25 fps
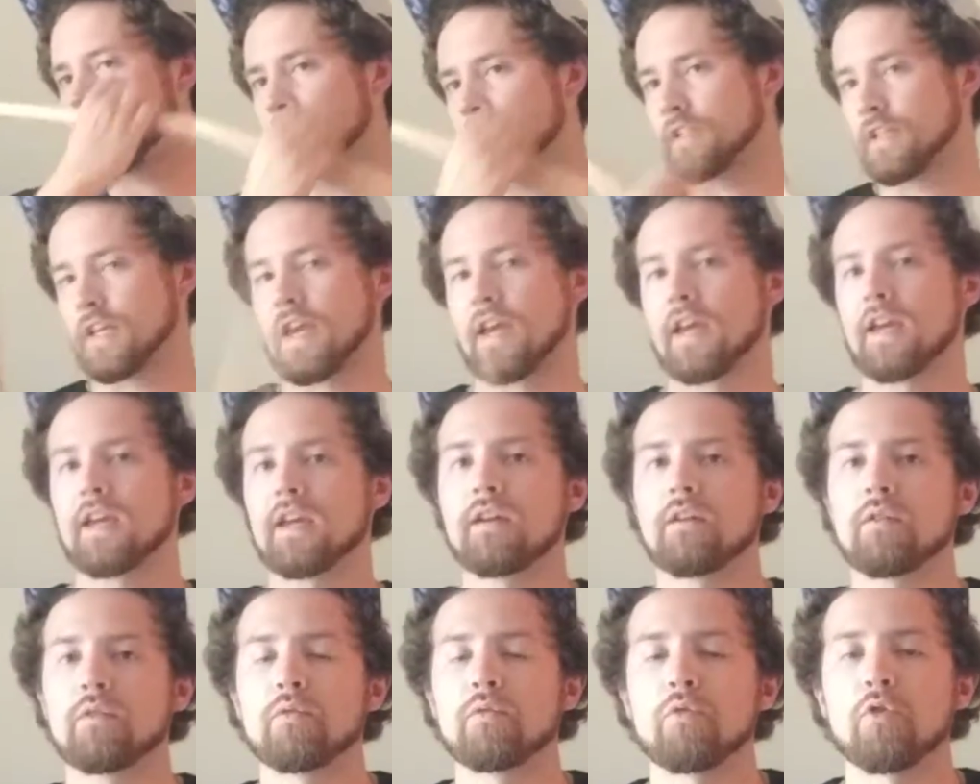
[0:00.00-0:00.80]
the day,
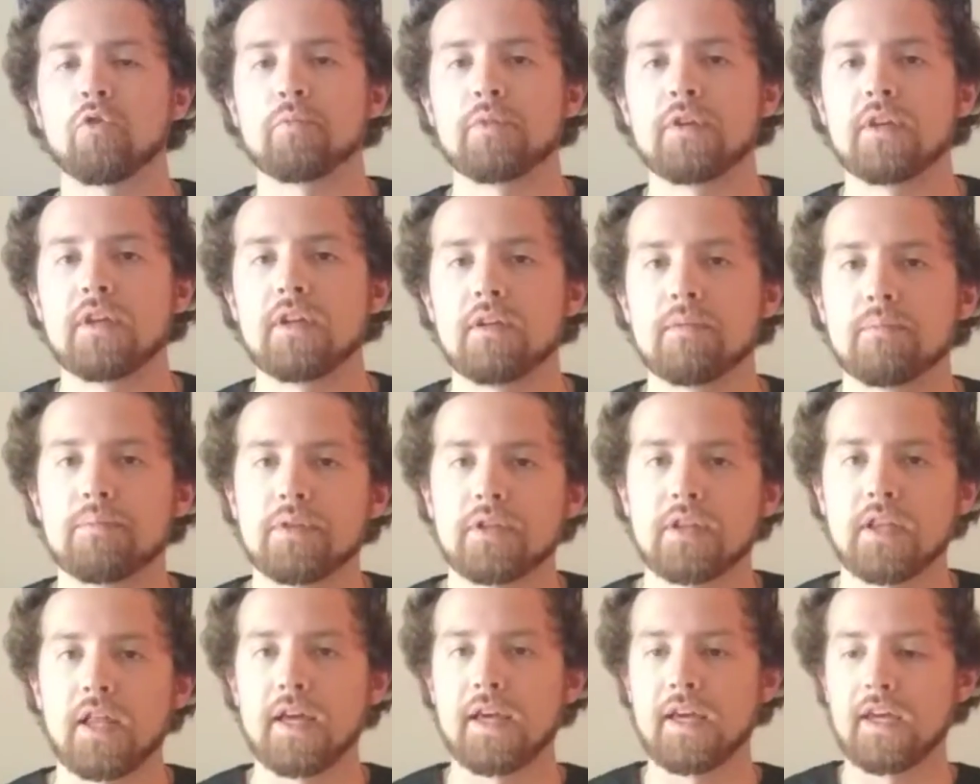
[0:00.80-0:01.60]
we'll be
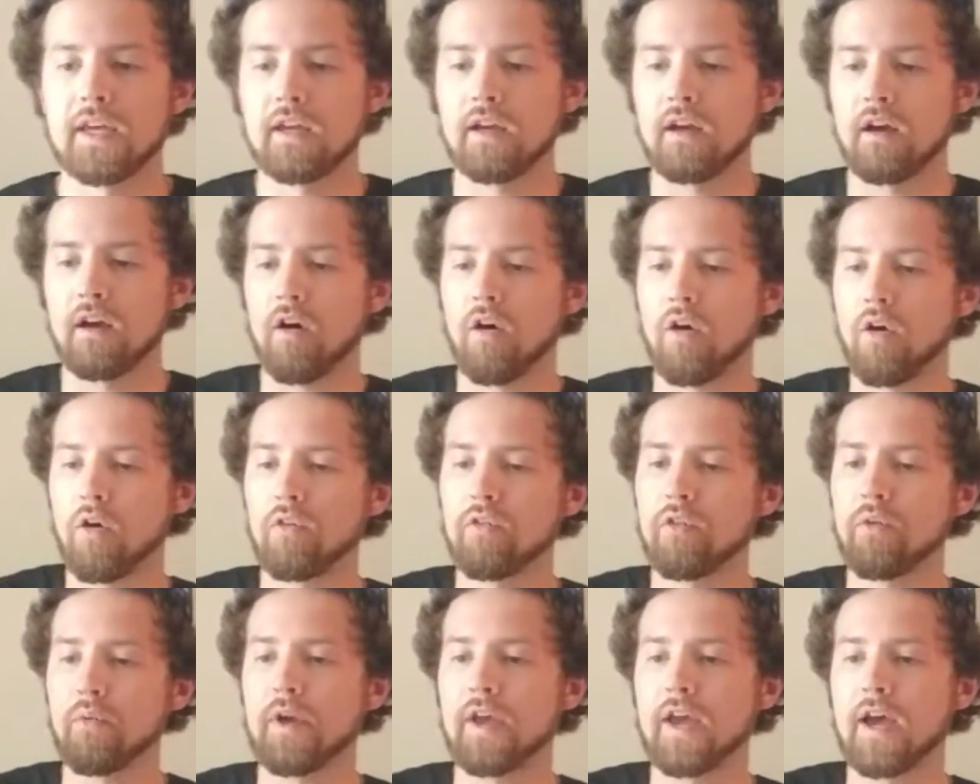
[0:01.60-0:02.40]
playing
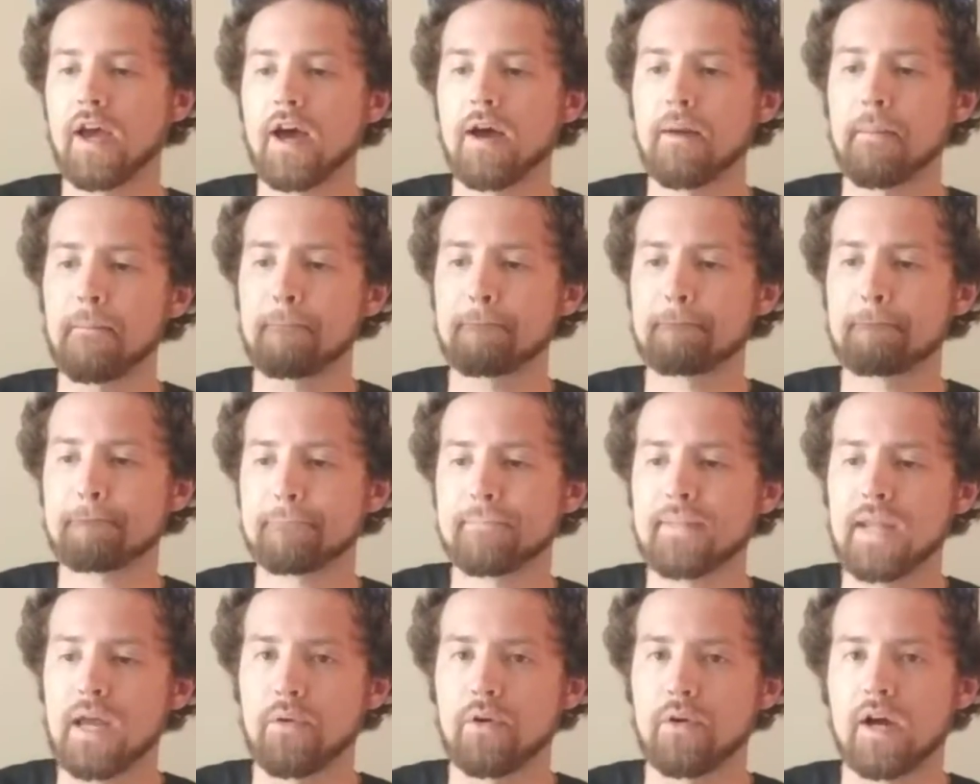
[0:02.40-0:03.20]
all the way up,
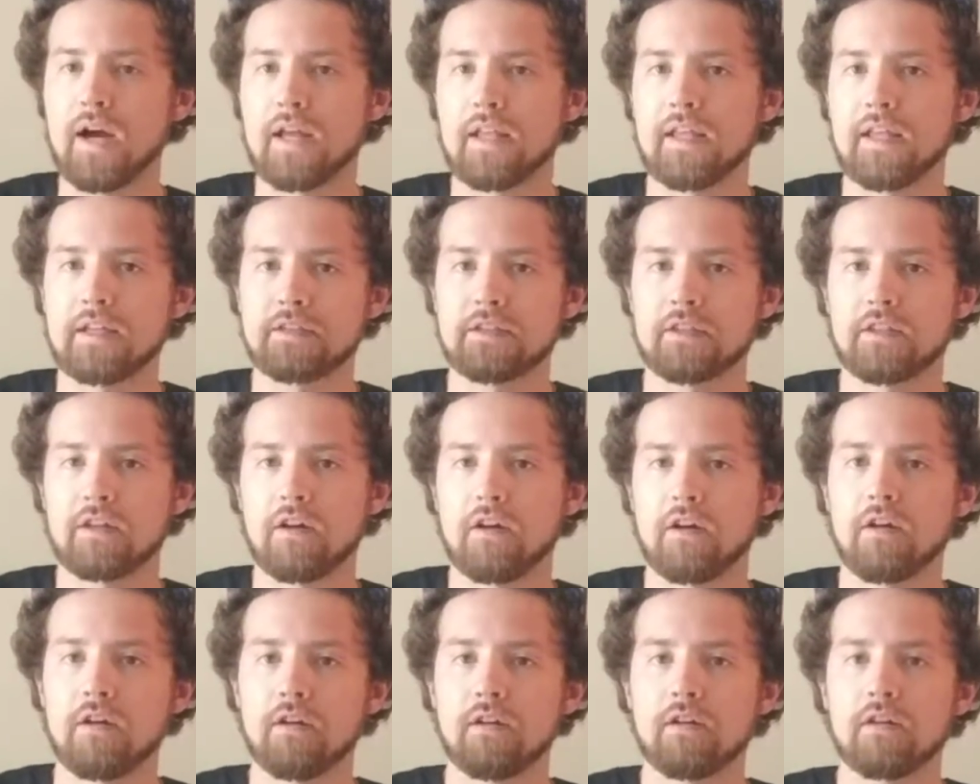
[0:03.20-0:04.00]
what I like to
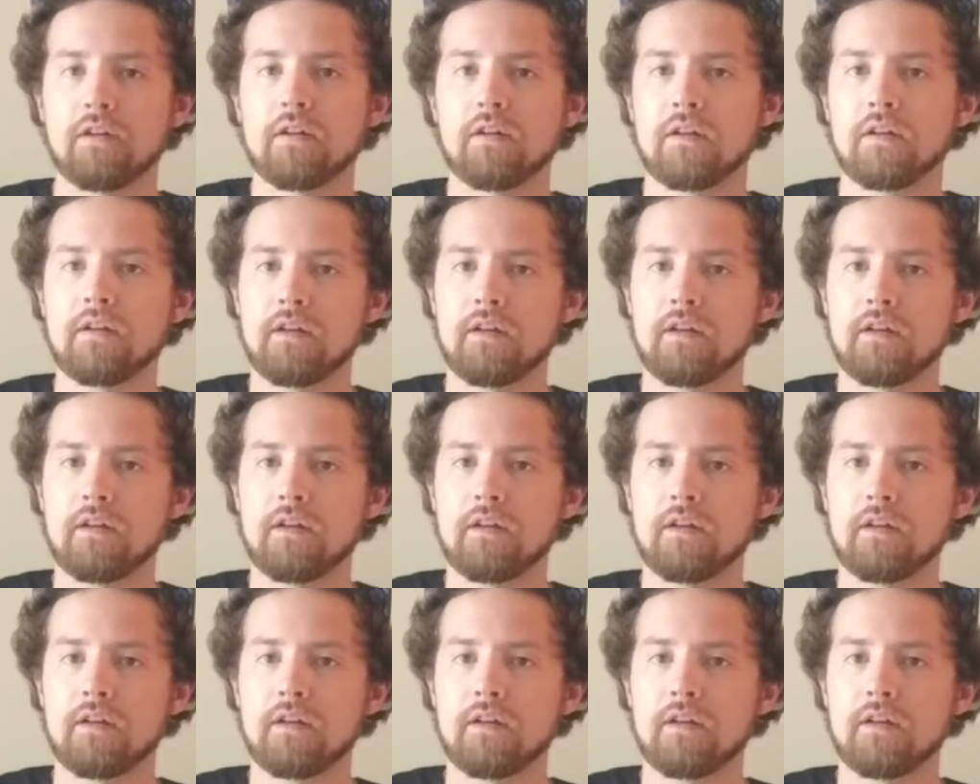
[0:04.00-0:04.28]
call